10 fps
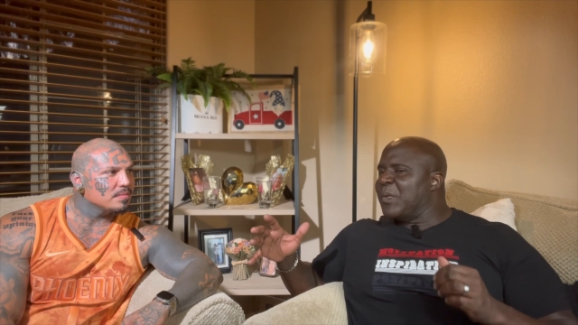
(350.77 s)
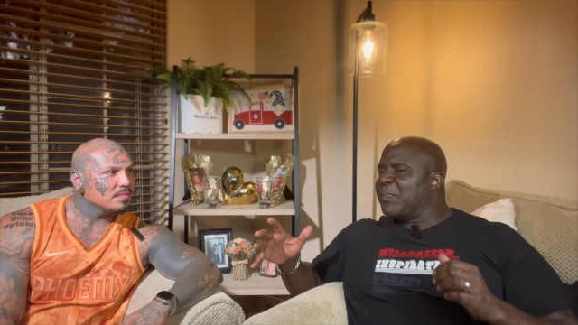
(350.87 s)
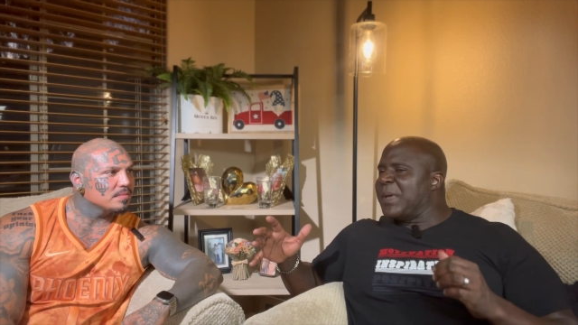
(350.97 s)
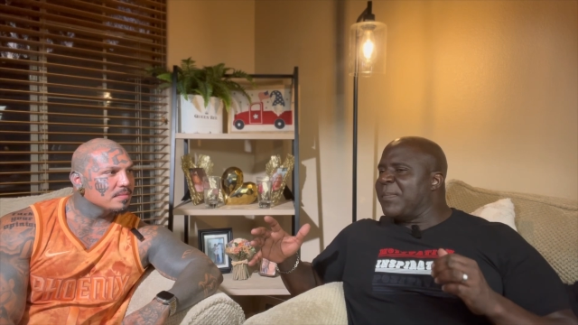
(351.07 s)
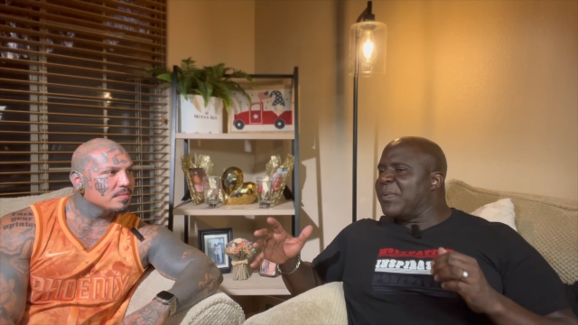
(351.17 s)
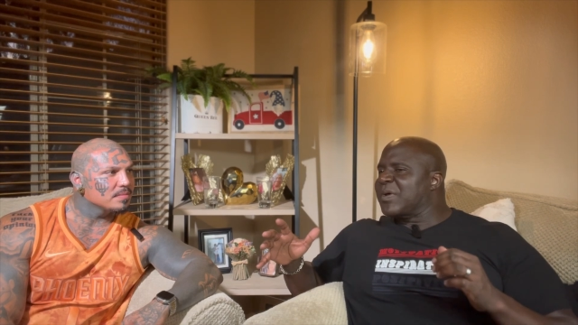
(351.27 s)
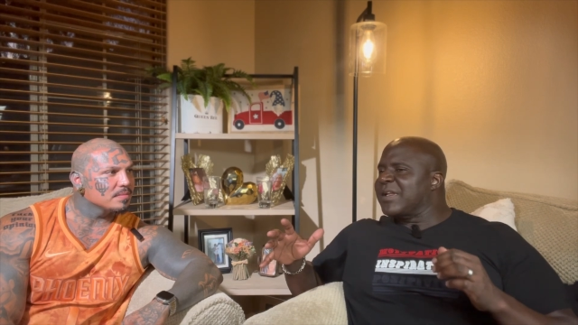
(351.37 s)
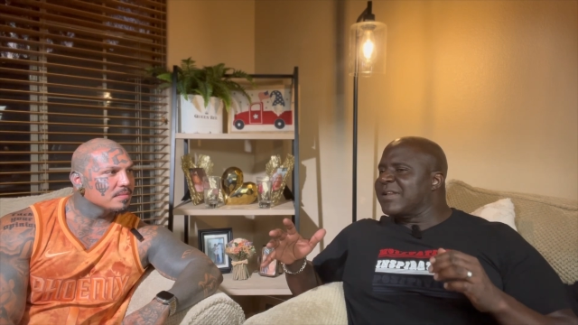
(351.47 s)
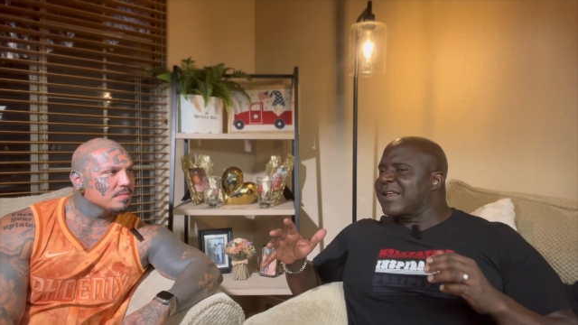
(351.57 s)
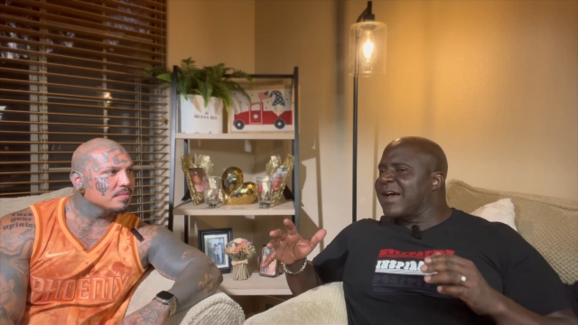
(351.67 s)
Speaker 1: people
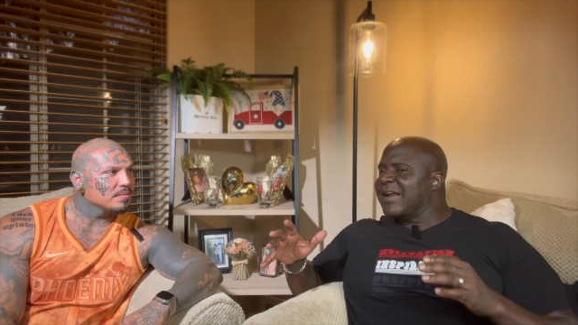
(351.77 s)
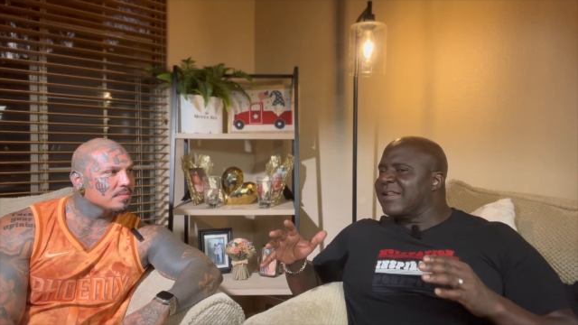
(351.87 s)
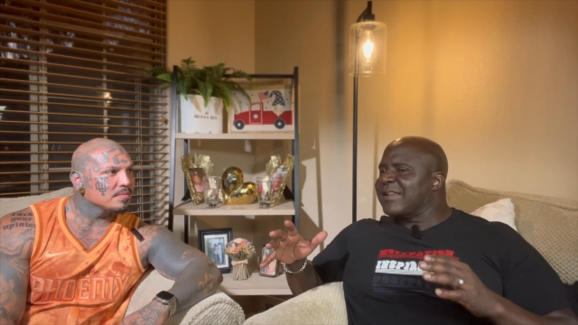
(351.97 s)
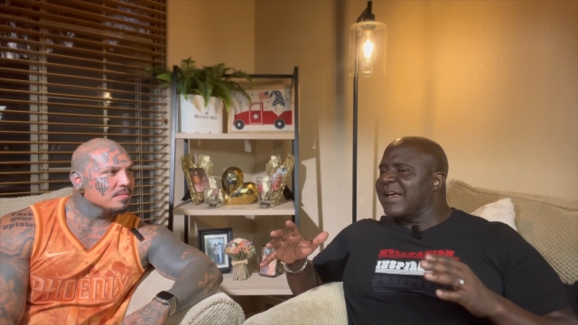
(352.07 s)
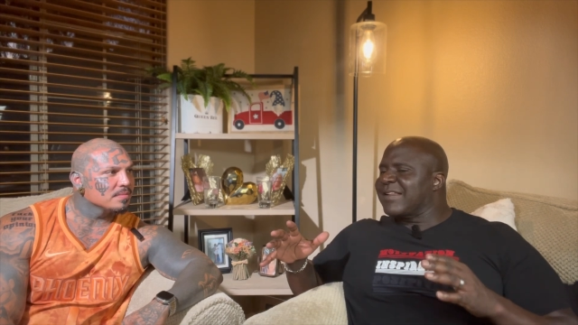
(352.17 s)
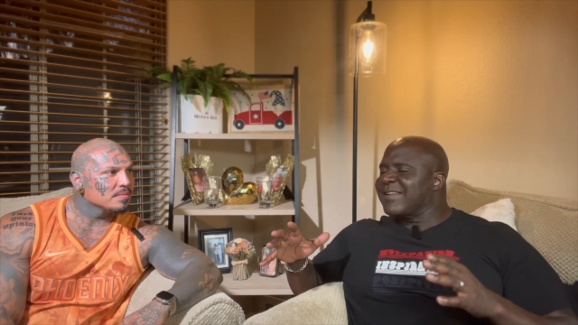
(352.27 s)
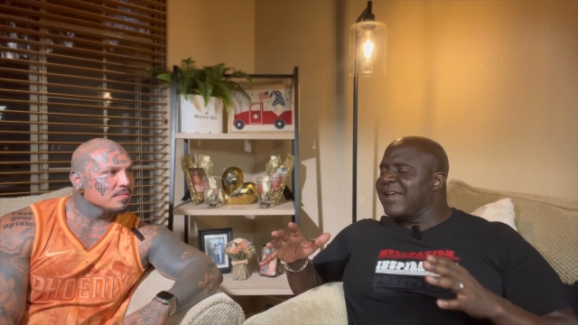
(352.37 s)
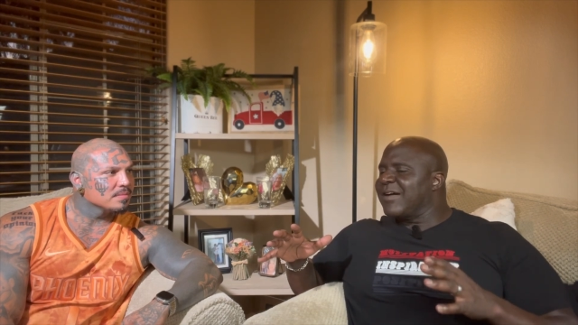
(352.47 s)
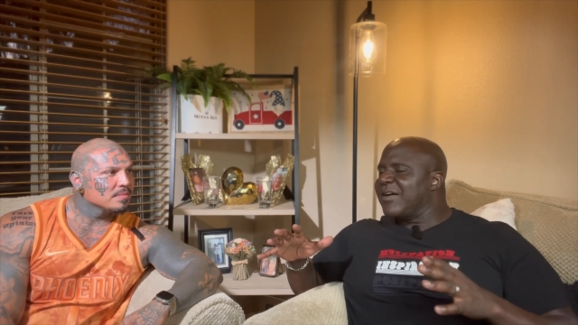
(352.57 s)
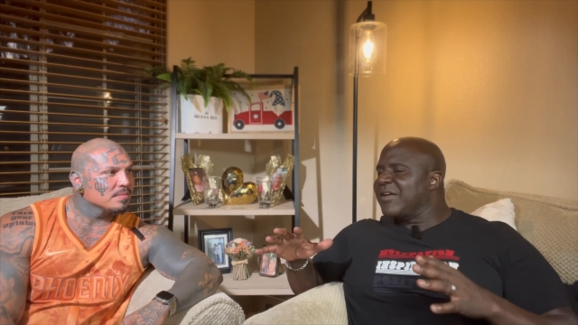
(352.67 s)
can kind of like say,
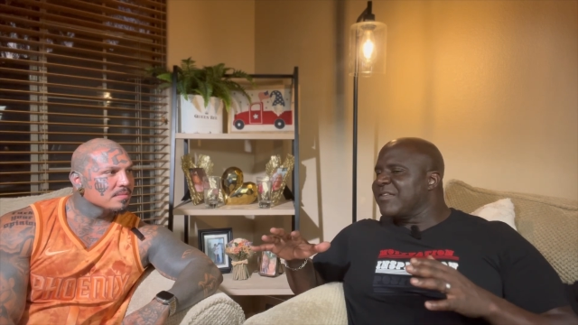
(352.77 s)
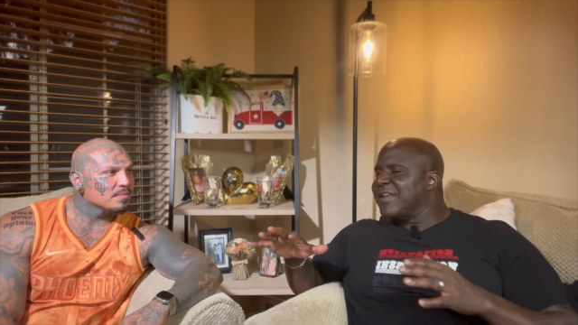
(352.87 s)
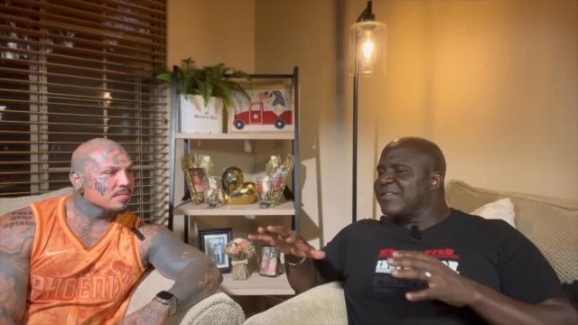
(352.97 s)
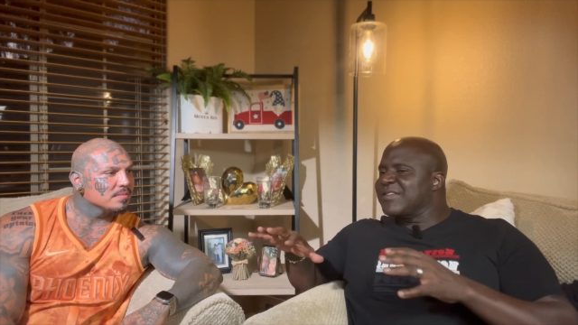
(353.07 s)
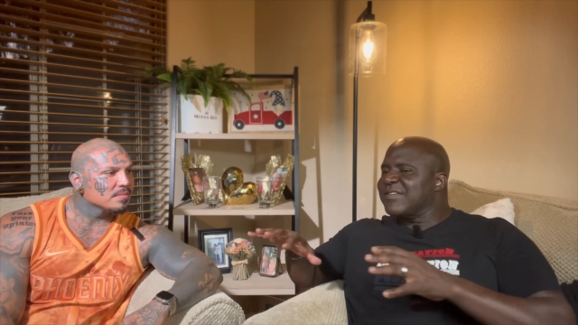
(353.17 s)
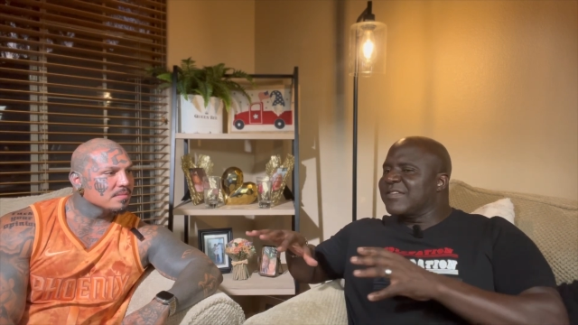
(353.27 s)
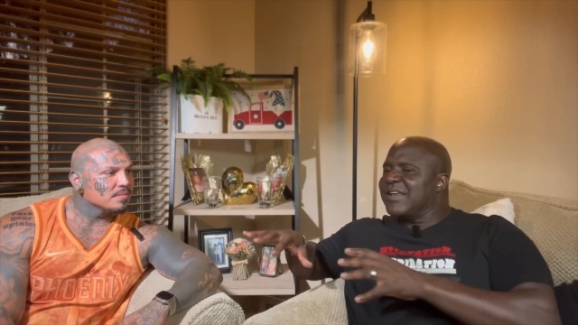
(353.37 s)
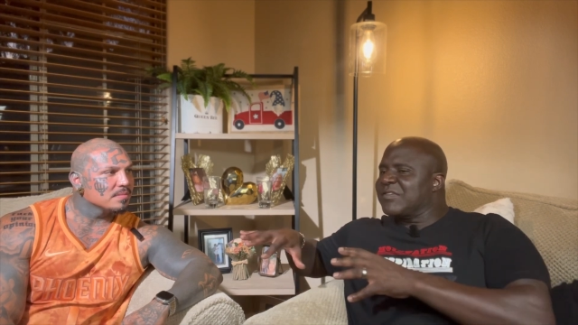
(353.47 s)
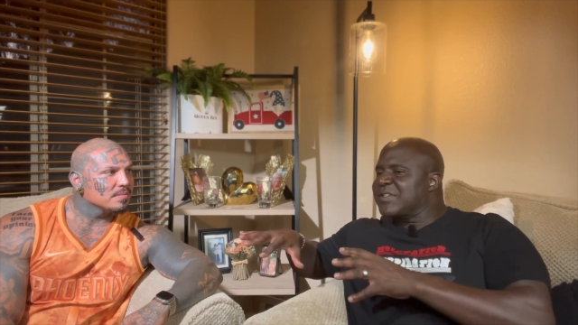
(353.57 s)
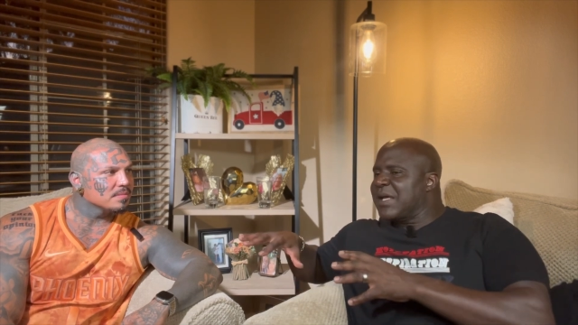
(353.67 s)
"Oh, it's just
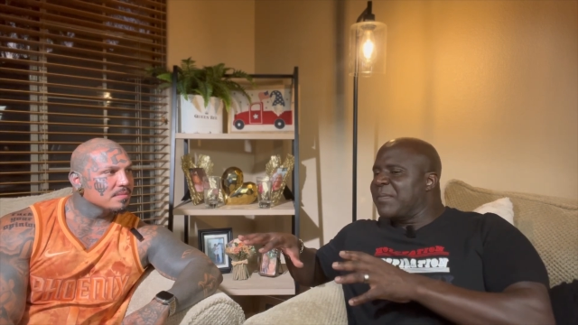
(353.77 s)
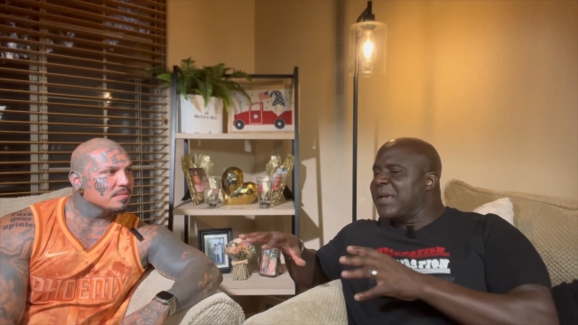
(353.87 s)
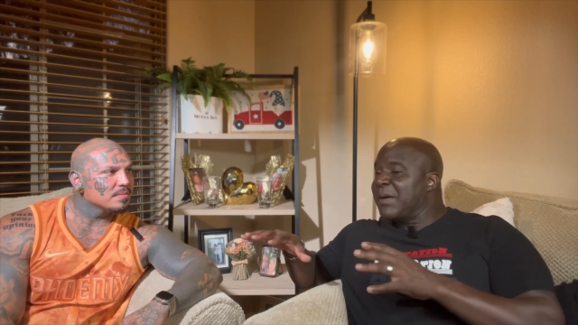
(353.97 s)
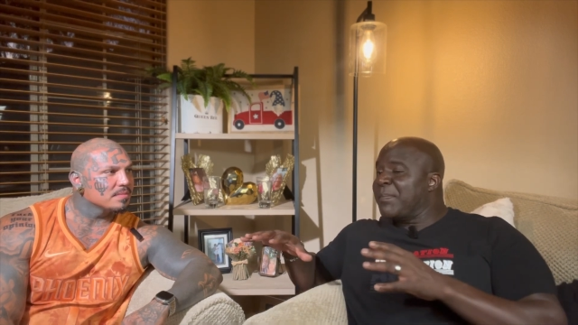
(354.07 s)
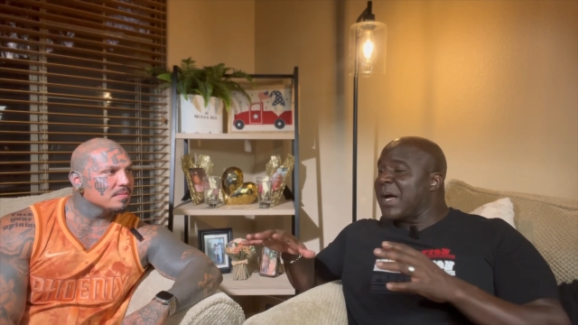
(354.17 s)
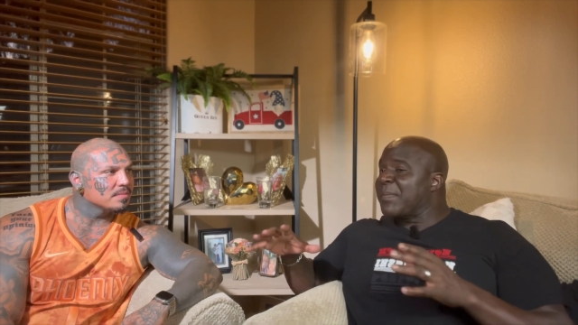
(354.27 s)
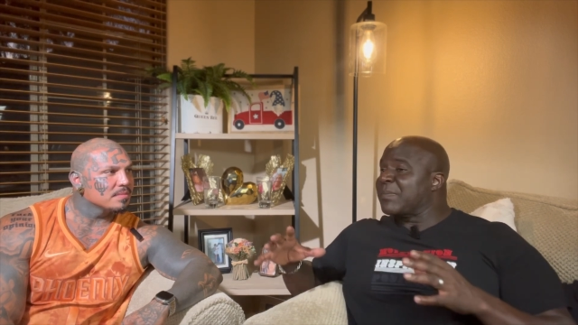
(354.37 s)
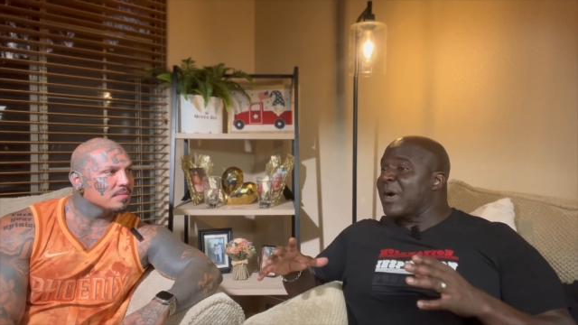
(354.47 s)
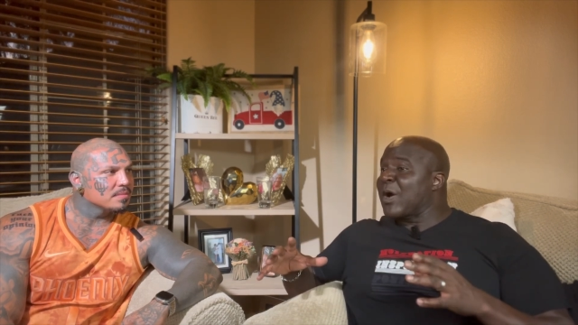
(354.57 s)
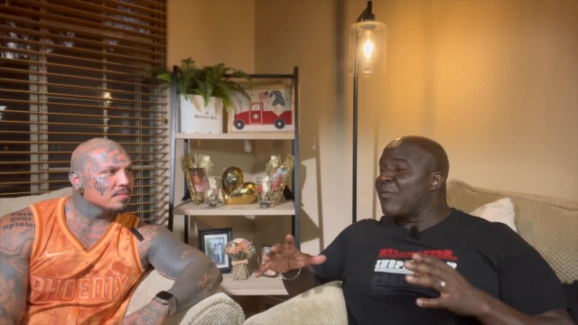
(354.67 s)
entertainment," but hip hop is
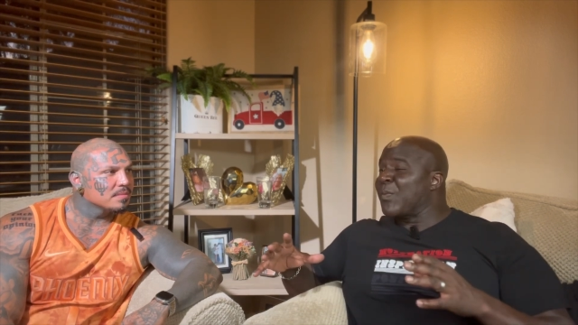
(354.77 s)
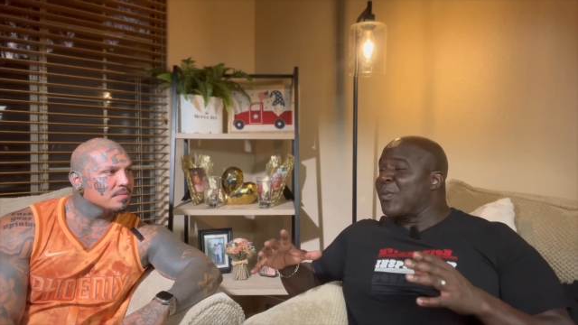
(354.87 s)
powerful.